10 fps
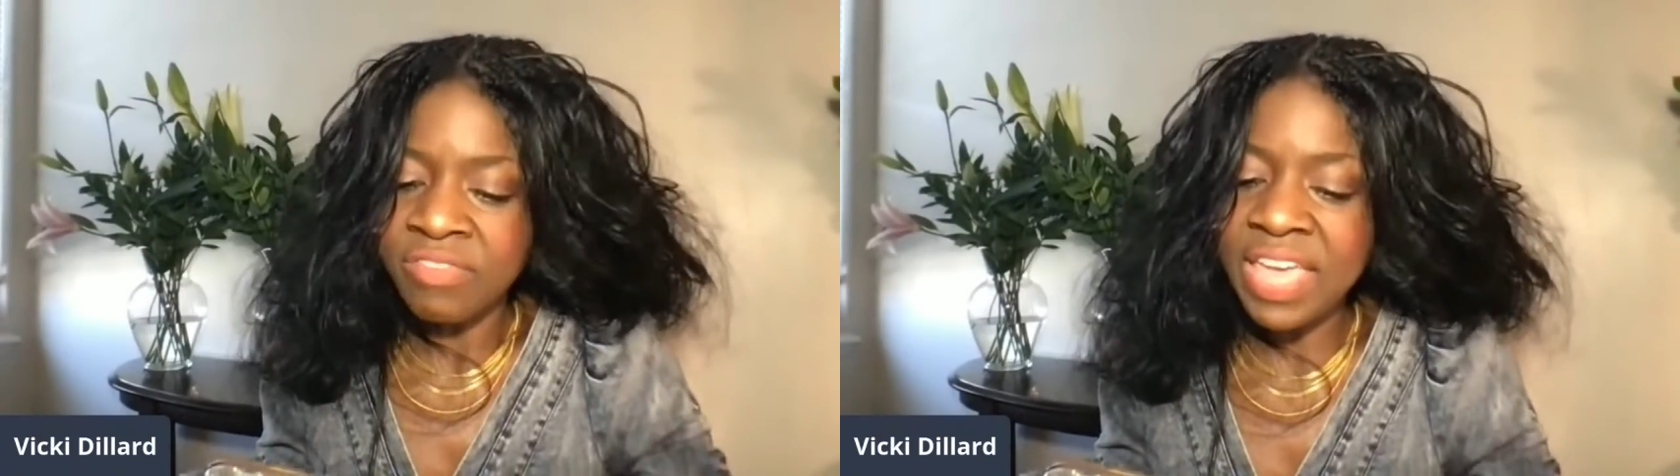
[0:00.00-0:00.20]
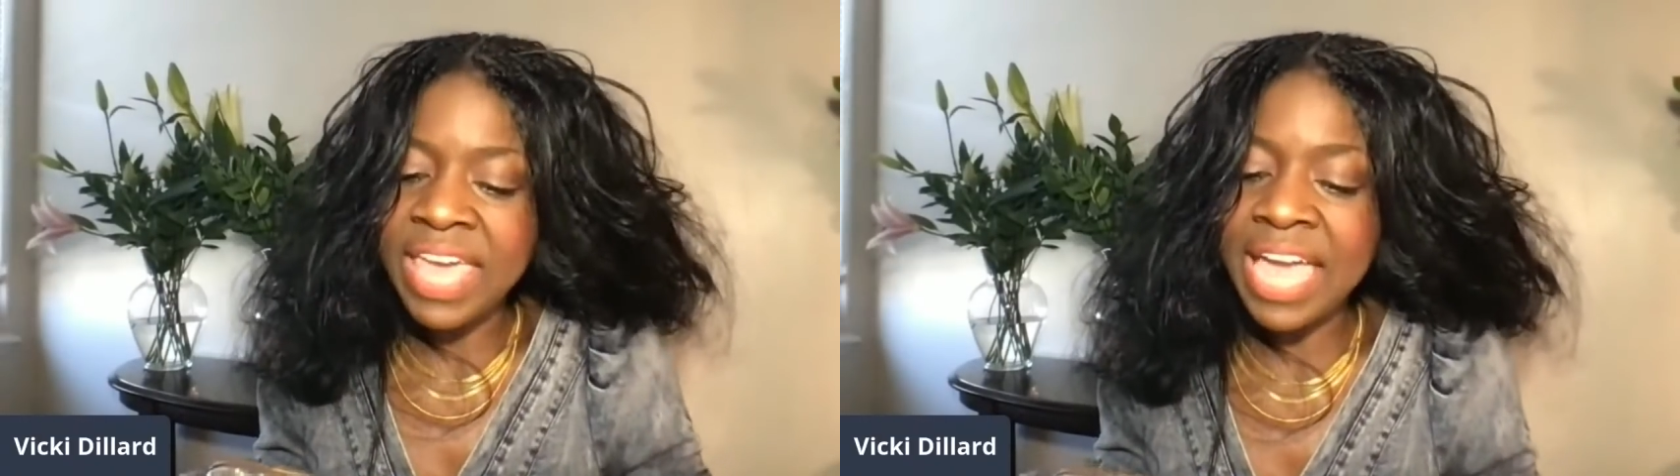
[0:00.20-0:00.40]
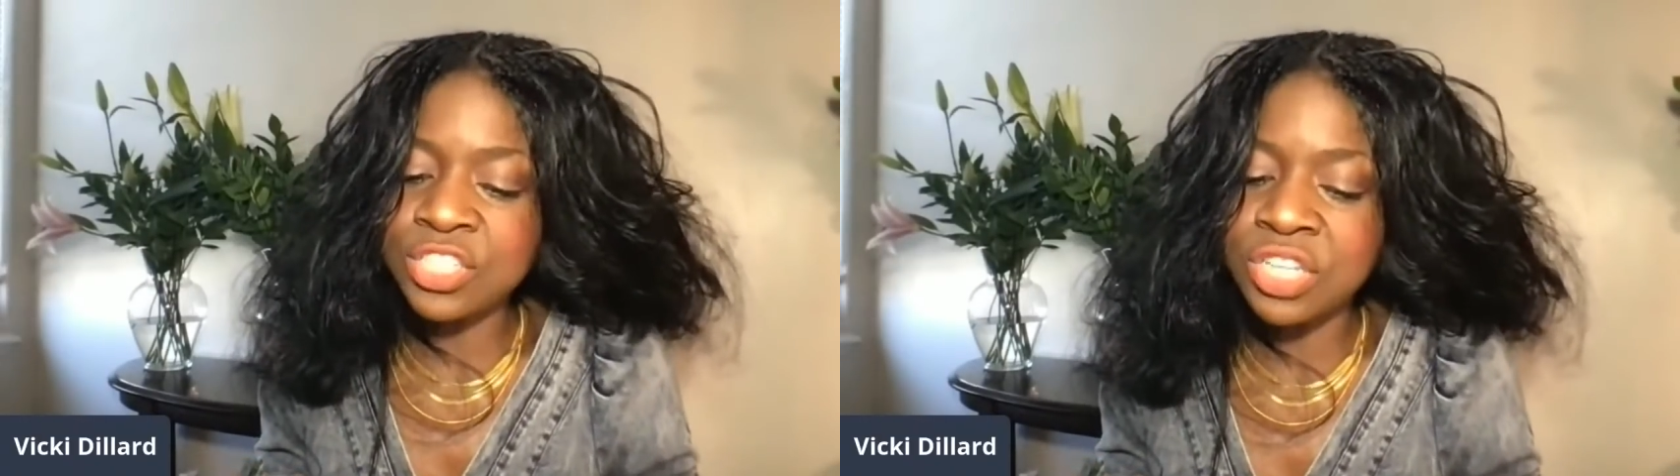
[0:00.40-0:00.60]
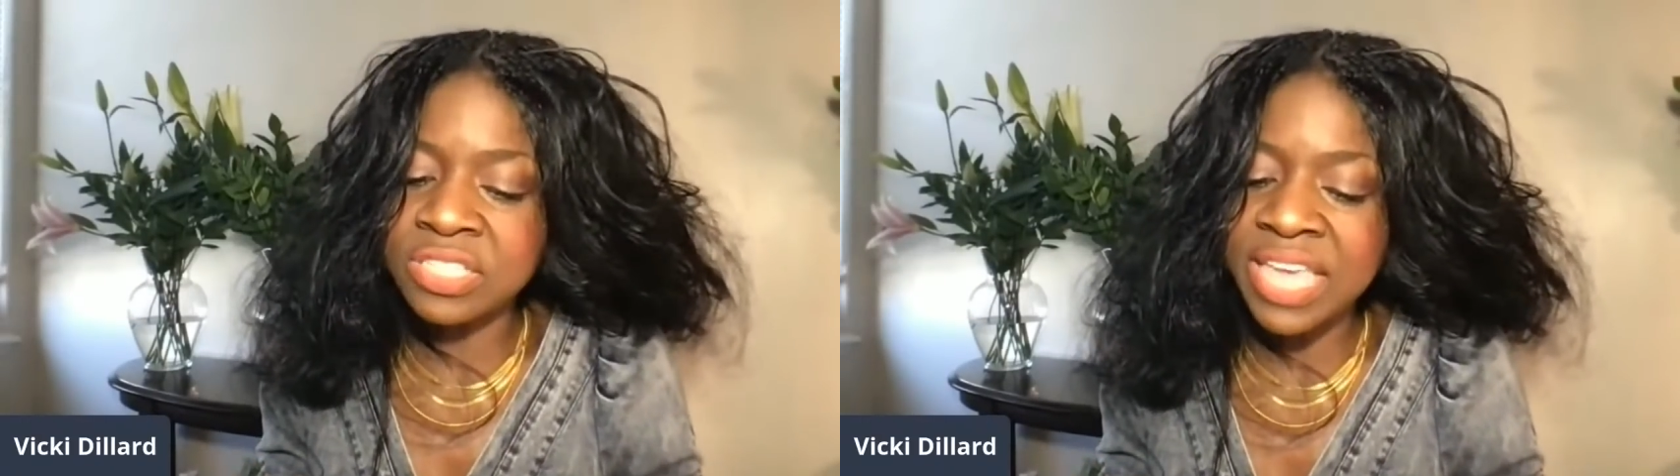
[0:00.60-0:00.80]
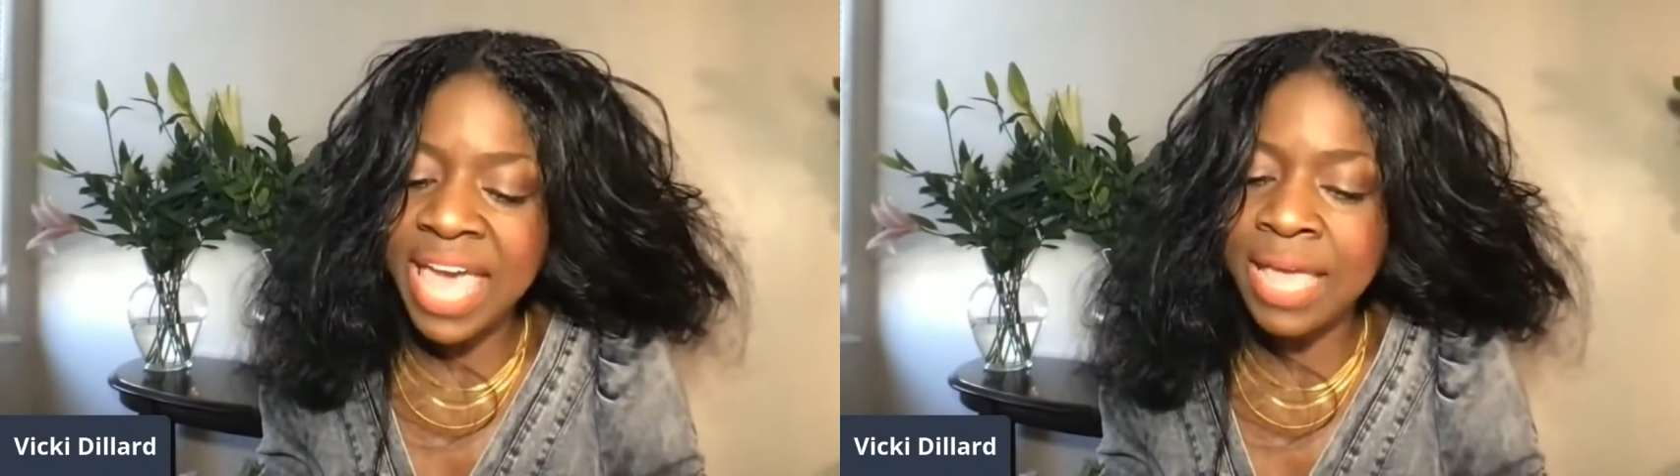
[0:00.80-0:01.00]

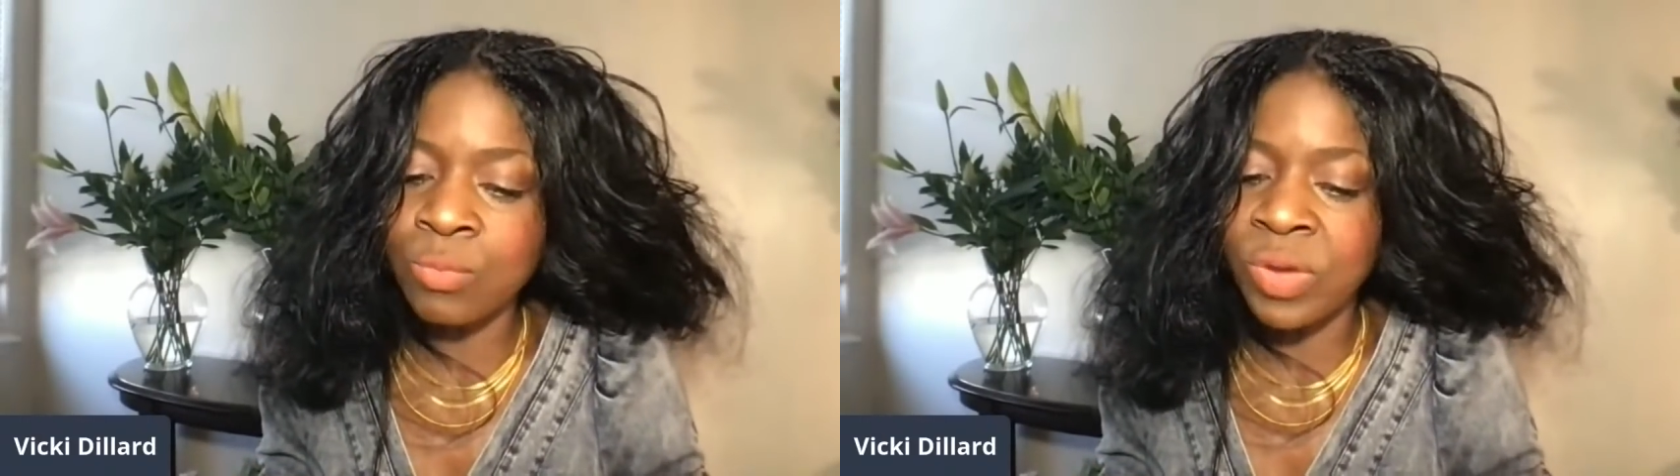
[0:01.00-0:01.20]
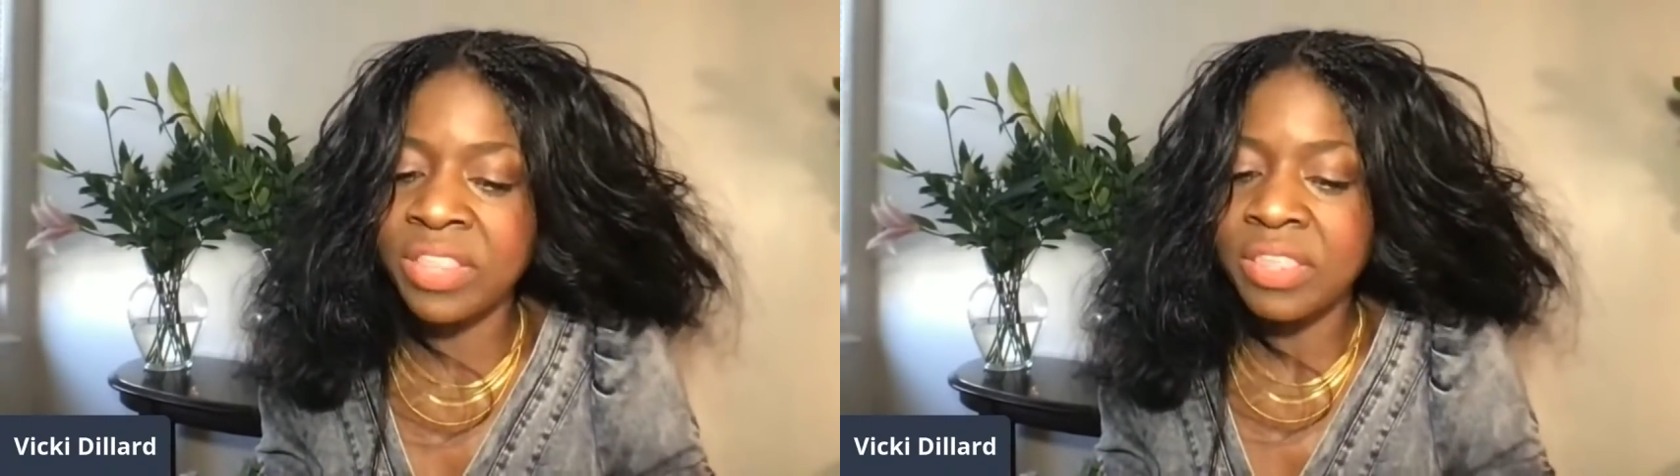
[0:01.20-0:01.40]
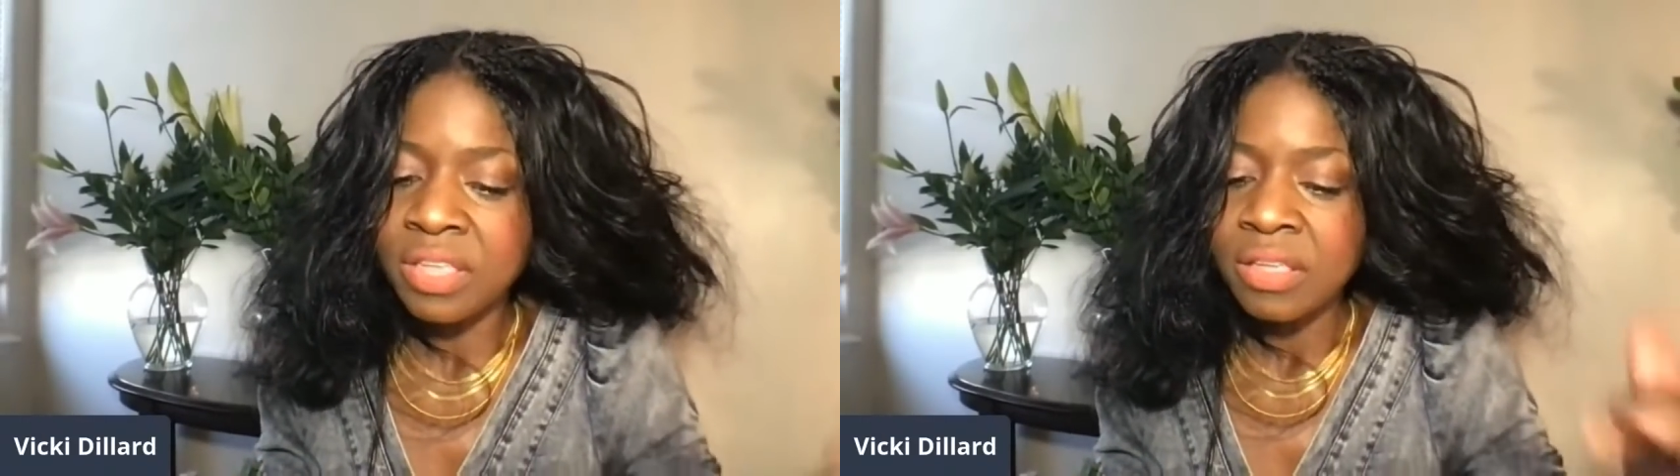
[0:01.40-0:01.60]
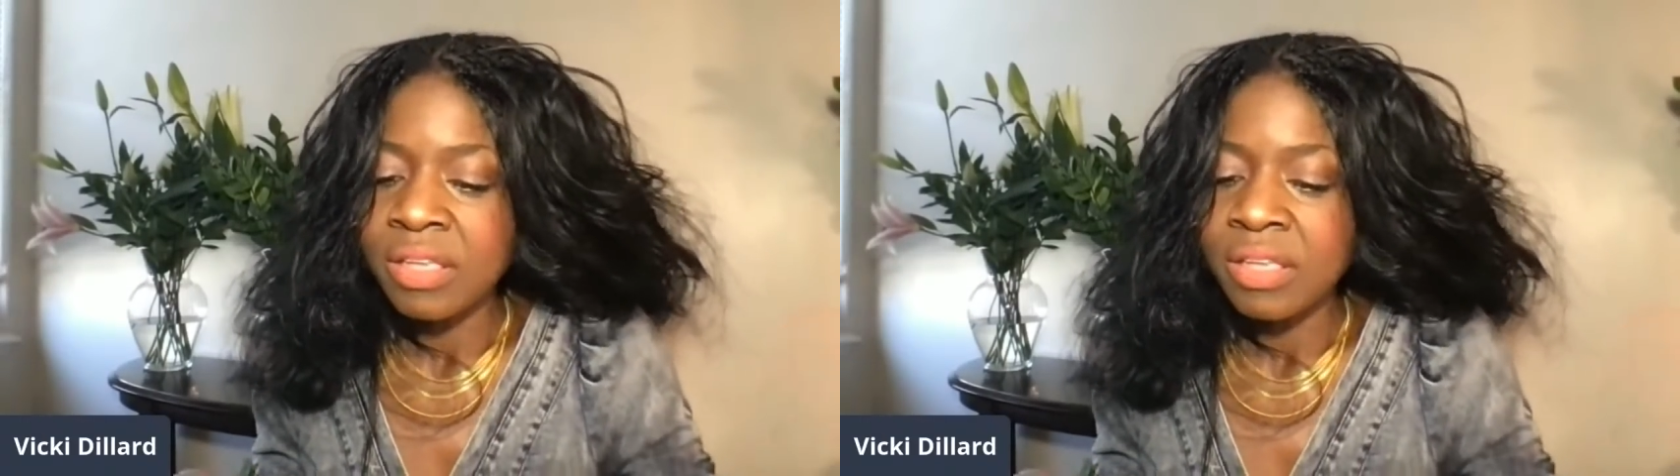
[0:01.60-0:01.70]
vacations came with